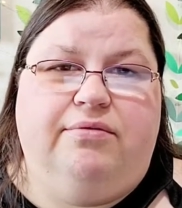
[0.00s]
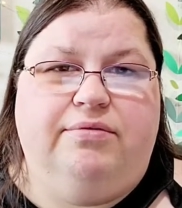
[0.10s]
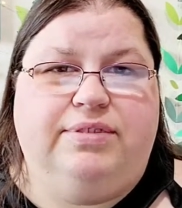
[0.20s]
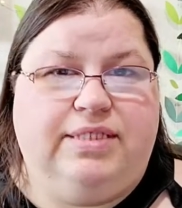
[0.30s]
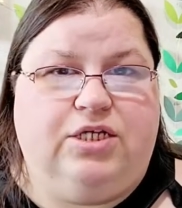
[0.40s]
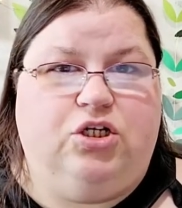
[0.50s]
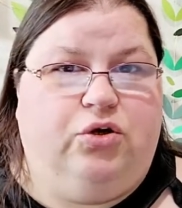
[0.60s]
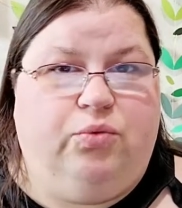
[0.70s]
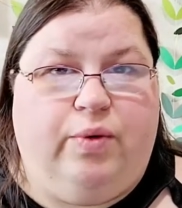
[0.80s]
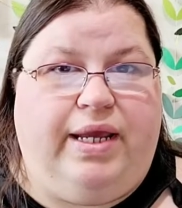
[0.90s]
such a
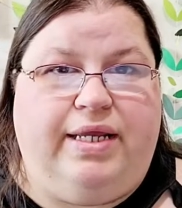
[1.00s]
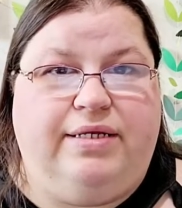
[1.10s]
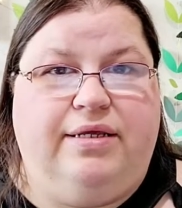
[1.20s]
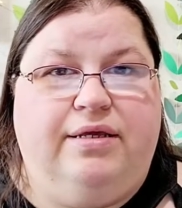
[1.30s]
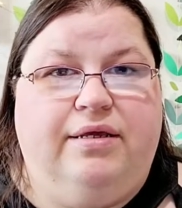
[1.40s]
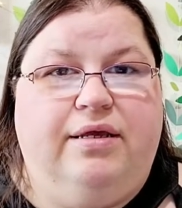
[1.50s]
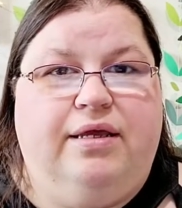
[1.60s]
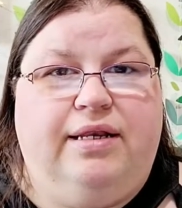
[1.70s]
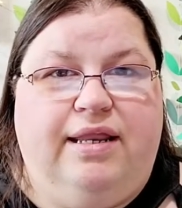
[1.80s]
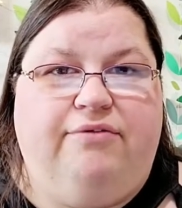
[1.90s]
great
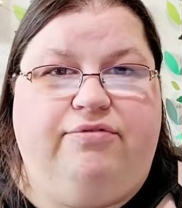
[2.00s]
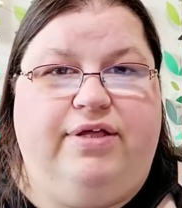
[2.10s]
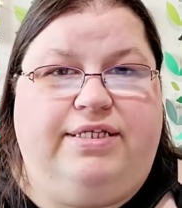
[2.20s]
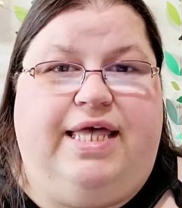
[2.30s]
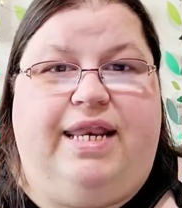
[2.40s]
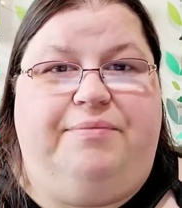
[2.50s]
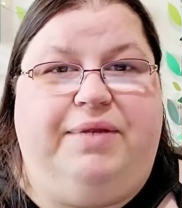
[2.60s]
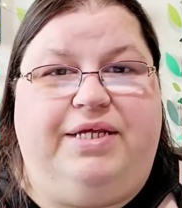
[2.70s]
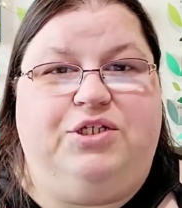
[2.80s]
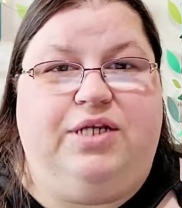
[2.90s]
Netflix
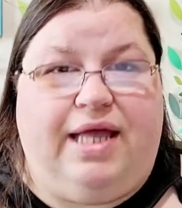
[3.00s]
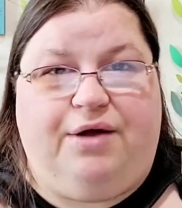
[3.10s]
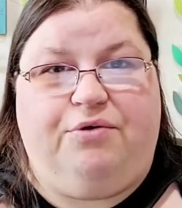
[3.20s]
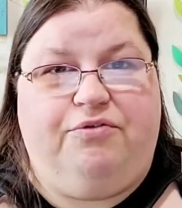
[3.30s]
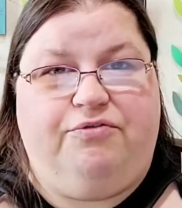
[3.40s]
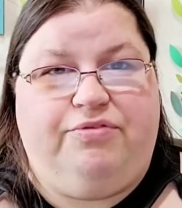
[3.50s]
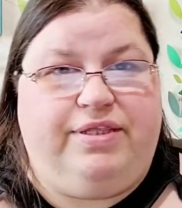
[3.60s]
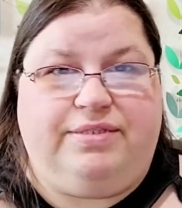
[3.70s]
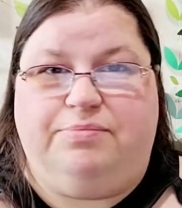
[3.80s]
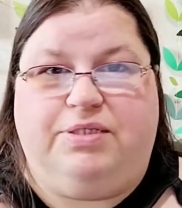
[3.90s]
adaptation out of
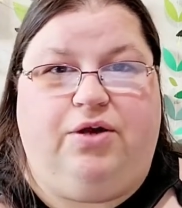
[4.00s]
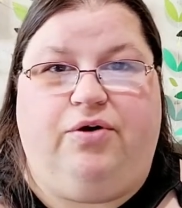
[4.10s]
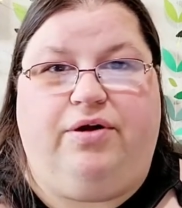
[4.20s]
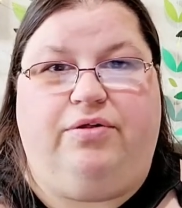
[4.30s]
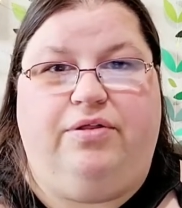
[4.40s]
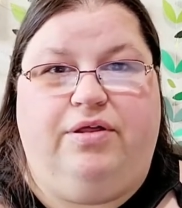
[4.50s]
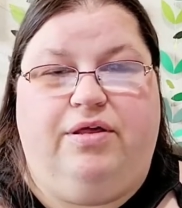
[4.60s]
this material.